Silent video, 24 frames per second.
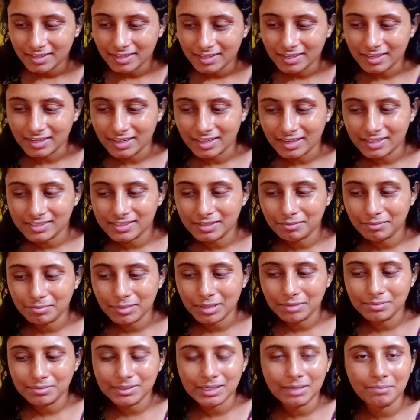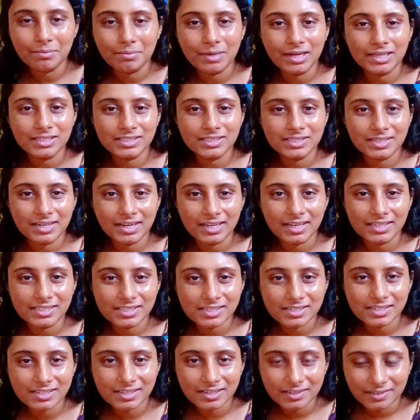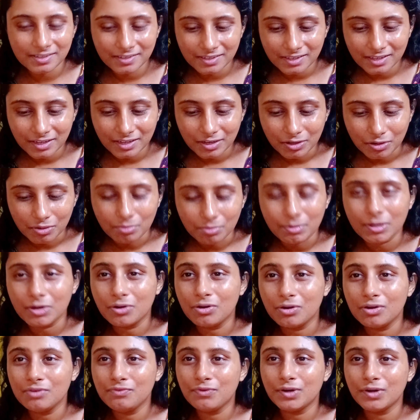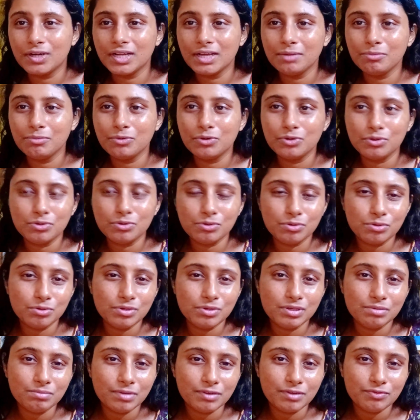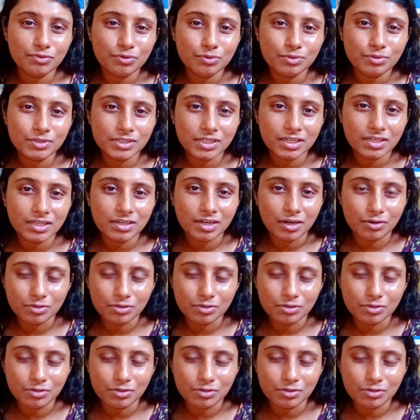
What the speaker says: Like sometimes I'm like stressed and oh my god, what I'm going to do in my future, how